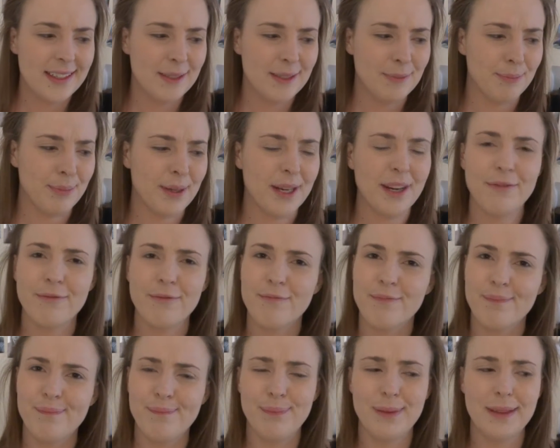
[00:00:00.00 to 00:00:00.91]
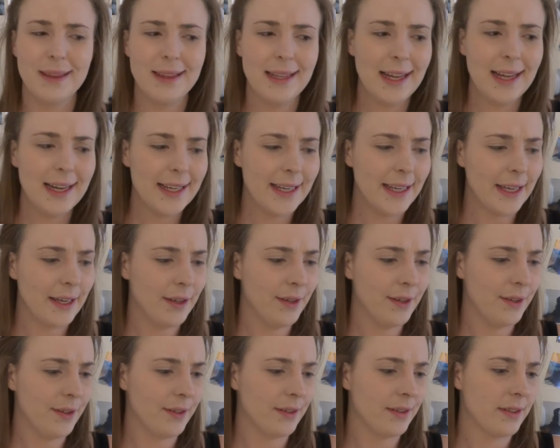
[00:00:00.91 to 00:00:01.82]
But it bloody
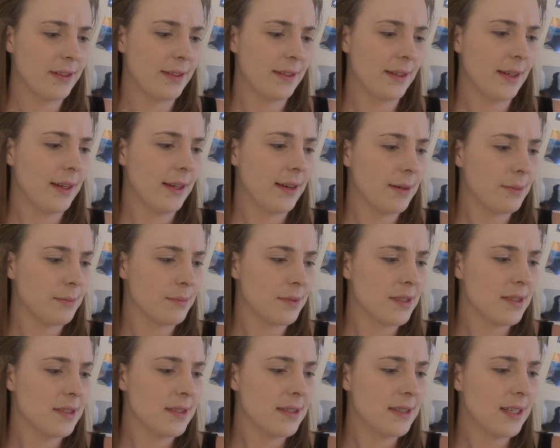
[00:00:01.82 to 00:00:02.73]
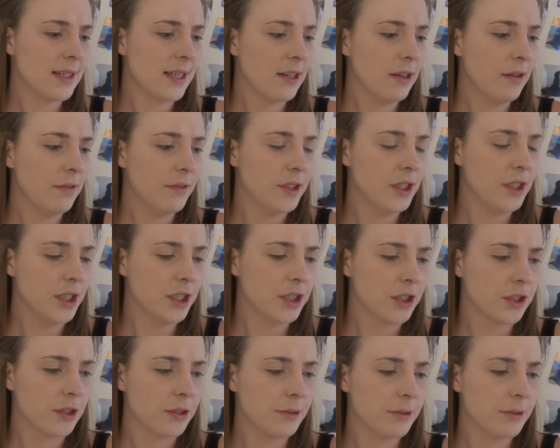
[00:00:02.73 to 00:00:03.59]
hurts and I'm sick of it.